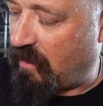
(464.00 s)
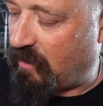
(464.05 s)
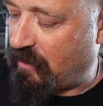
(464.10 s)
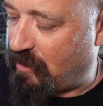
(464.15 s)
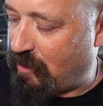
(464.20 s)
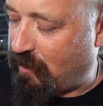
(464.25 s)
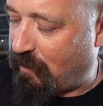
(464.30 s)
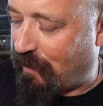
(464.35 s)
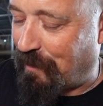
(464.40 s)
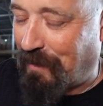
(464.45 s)
I'll
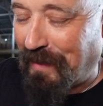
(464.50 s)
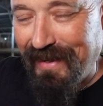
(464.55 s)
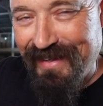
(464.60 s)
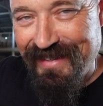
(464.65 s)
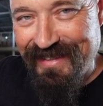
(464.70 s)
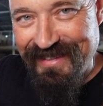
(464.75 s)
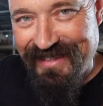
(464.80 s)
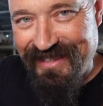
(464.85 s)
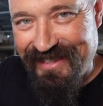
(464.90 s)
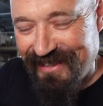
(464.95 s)
do a
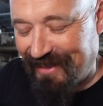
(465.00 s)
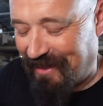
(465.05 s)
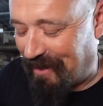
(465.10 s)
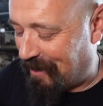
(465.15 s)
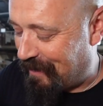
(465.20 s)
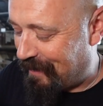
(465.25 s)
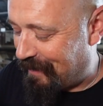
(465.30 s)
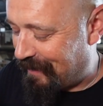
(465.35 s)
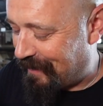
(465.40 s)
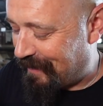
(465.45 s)
punch
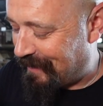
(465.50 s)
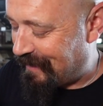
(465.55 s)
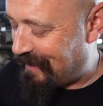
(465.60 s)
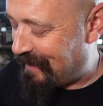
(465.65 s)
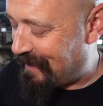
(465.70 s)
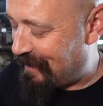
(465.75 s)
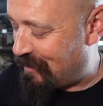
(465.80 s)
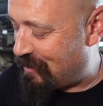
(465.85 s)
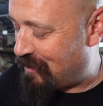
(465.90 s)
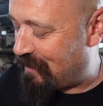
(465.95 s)
on
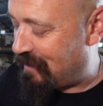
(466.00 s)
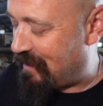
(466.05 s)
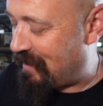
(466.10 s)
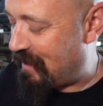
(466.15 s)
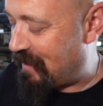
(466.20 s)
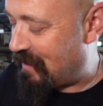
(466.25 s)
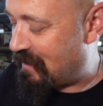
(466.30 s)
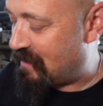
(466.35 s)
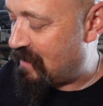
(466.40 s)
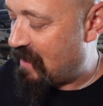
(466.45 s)
each of
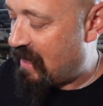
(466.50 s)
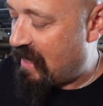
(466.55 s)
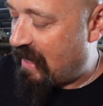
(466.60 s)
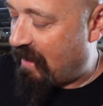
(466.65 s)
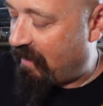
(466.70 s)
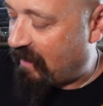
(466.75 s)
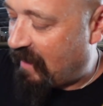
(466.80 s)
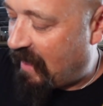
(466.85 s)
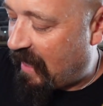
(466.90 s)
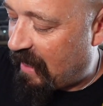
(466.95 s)
these.
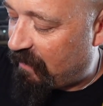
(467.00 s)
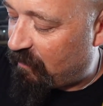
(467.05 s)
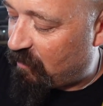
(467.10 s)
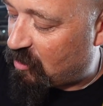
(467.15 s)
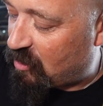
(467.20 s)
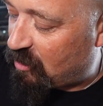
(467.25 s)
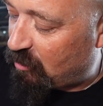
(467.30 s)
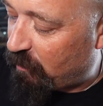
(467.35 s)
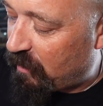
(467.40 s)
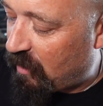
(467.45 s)
Now I can't,
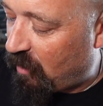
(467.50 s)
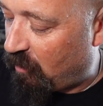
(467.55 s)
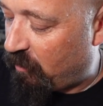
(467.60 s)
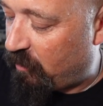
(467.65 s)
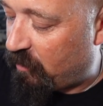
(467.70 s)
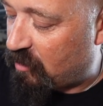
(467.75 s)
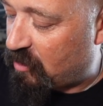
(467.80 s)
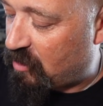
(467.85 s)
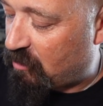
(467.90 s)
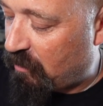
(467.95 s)
there's three,
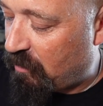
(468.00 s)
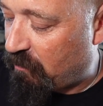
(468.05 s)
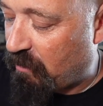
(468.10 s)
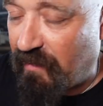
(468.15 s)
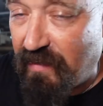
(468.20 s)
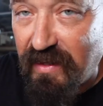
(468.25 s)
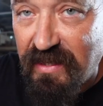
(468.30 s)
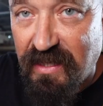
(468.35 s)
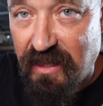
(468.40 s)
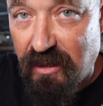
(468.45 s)
there's three
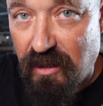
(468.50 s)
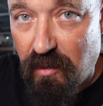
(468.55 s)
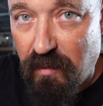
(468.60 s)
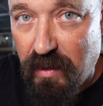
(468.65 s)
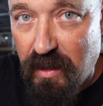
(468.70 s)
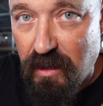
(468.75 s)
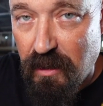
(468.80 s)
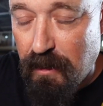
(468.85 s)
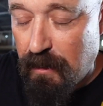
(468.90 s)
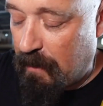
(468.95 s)
rivets that go
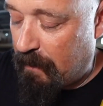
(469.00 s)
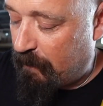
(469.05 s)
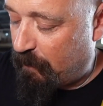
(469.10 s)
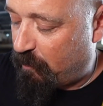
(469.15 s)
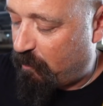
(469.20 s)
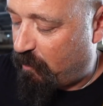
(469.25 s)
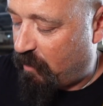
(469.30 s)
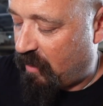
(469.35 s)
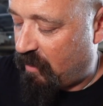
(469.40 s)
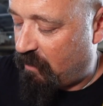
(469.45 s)
in,
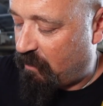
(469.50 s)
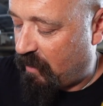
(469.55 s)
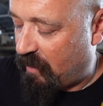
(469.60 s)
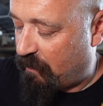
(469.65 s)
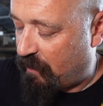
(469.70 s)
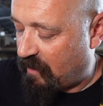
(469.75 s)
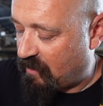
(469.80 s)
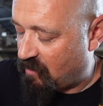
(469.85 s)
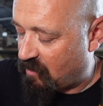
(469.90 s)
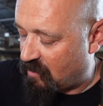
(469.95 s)
but my
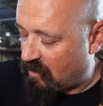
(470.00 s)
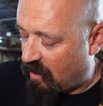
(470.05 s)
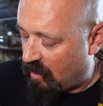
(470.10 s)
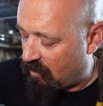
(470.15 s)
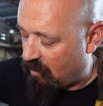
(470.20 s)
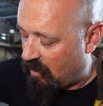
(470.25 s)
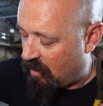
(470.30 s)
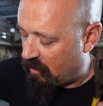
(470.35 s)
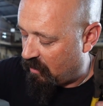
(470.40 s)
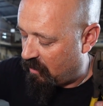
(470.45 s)
pencil's
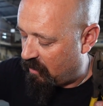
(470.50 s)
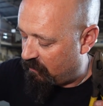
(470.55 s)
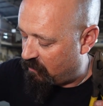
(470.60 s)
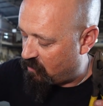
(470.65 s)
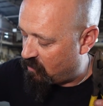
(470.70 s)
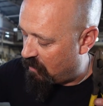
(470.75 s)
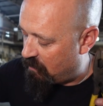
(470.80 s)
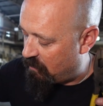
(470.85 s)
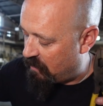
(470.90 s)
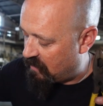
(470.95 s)
not long enough,
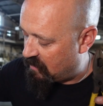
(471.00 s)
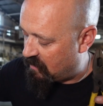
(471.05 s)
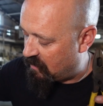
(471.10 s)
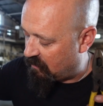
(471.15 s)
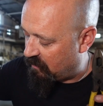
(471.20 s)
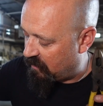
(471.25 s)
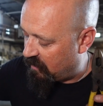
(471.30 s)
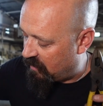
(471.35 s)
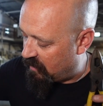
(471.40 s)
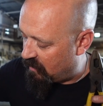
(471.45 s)
so I'm
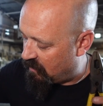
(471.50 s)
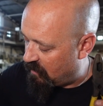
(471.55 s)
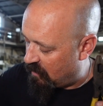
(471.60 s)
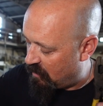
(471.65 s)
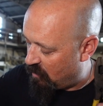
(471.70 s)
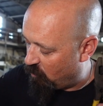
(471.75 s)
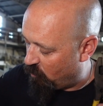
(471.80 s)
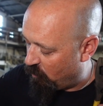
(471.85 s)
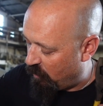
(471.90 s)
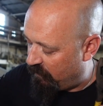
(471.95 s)
basically gonna
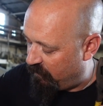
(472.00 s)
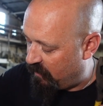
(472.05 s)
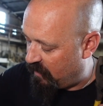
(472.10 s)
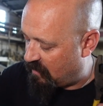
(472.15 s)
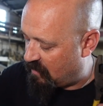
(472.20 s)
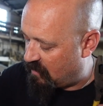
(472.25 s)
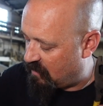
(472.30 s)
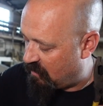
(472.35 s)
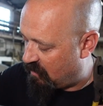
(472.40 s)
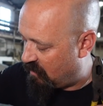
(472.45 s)

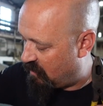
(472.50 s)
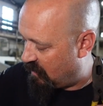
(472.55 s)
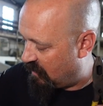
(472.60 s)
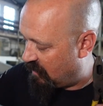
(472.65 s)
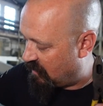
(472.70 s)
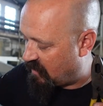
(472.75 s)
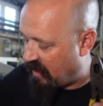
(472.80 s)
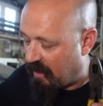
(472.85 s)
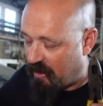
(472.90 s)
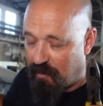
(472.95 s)
rivet
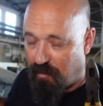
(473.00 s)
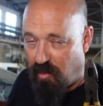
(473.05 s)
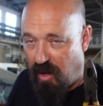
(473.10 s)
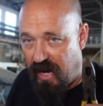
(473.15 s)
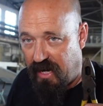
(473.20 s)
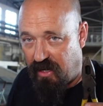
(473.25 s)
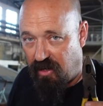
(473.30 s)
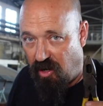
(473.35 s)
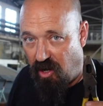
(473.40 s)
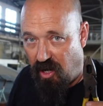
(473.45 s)
the entire
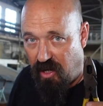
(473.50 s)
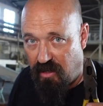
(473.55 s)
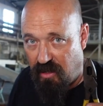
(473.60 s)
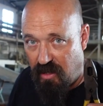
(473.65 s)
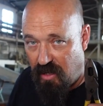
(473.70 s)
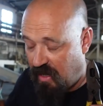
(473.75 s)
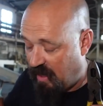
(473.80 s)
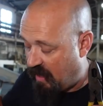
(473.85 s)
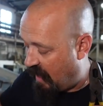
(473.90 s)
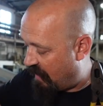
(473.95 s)
bracket on,
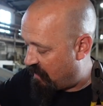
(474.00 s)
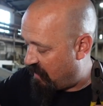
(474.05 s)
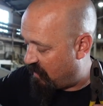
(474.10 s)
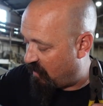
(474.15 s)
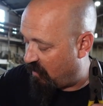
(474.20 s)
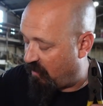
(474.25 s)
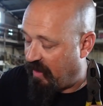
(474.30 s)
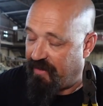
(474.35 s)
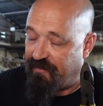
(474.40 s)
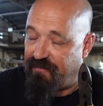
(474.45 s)
and then
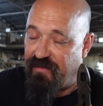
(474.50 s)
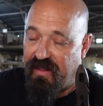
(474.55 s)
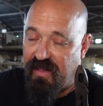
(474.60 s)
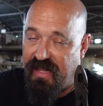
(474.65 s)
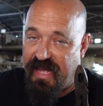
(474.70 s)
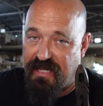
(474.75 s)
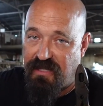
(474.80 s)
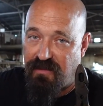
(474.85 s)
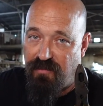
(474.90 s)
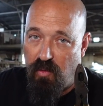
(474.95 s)
the
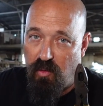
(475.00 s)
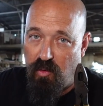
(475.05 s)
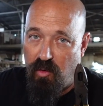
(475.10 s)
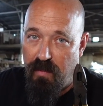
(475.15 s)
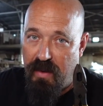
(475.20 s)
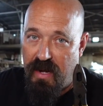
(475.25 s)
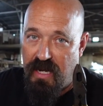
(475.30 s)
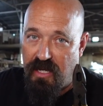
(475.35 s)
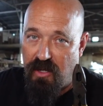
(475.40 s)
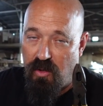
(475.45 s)
last four
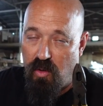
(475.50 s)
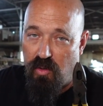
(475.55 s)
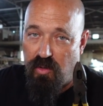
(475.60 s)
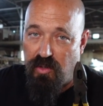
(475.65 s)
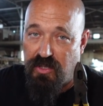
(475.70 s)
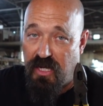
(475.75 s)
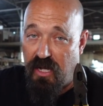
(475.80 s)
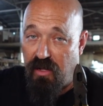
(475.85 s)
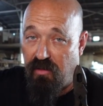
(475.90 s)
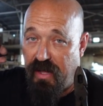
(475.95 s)
remaining
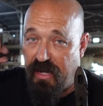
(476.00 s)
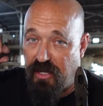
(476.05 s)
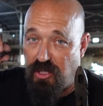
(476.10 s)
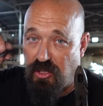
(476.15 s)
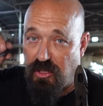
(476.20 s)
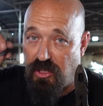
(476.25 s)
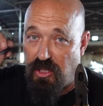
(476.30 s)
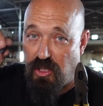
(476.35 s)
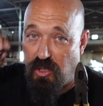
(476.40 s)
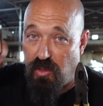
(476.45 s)
holes, I'll
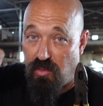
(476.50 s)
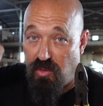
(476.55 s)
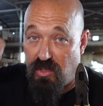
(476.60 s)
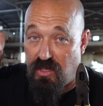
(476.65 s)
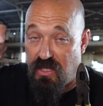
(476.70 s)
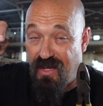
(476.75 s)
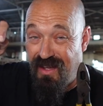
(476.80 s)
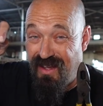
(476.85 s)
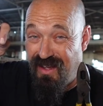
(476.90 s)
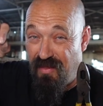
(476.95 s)
actually
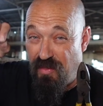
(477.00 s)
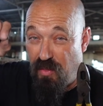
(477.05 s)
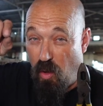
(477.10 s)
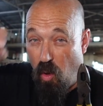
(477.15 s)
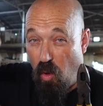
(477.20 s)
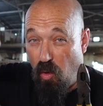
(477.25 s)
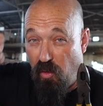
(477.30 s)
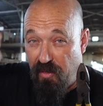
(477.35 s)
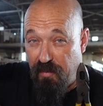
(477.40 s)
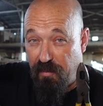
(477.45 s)
use the
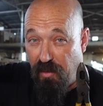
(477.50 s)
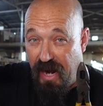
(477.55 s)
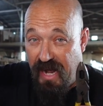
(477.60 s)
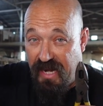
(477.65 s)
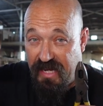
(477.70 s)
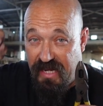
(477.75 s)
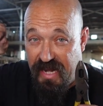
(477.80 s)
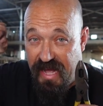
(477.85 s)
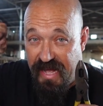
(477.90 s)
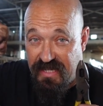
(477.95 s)
hole in the
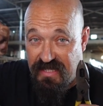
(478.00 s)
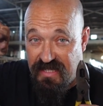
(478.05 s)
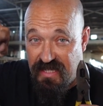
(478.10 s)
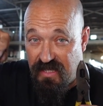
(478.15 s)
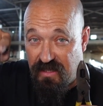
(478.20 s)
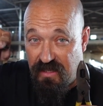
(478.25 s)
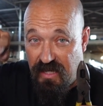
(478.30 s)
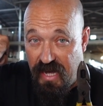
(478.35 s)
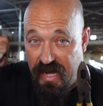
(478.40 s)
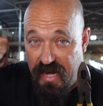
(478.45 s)
bracket as
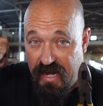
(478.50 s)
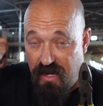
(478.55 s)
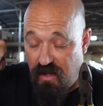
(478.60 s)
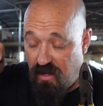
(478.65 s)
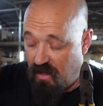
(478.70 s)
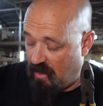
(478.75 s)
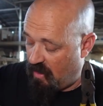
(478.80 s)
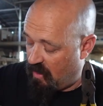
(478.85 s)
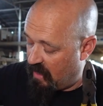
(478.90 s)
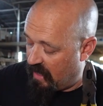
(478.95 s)
the guide,
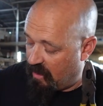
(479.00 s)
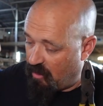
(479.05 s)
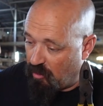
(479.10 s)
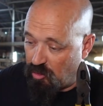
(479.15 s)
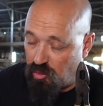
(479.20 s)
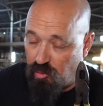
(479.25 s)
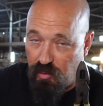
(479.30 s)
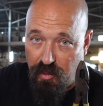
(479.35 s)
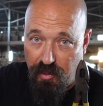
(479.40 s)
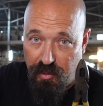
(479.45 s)
and
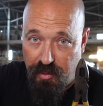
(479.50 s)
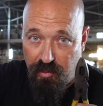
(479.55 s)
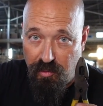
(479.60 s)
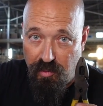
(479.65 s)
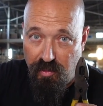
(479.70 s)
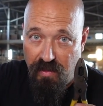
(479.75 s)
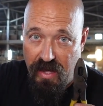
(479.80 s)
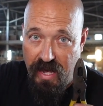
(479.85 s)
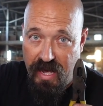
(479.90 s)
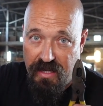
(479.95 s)
I'll drill
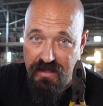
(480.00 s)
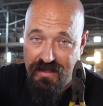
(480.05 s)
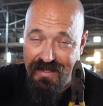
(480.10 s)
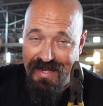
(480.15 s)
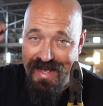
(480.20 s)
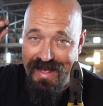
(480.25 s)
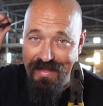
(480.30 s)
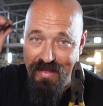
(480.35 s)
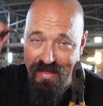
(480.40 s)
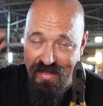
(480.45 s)
through that,
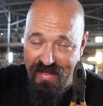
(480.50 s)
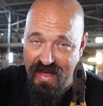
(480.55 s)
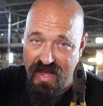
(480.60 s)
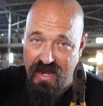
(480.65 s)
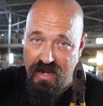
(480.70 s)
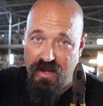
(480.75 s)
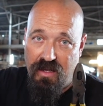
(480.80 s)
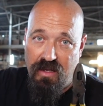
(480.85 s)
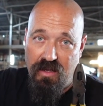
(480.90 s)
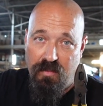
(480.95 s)
and
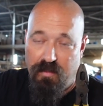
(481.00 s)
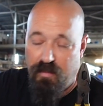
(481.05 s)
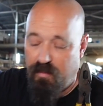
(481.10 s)
then I'll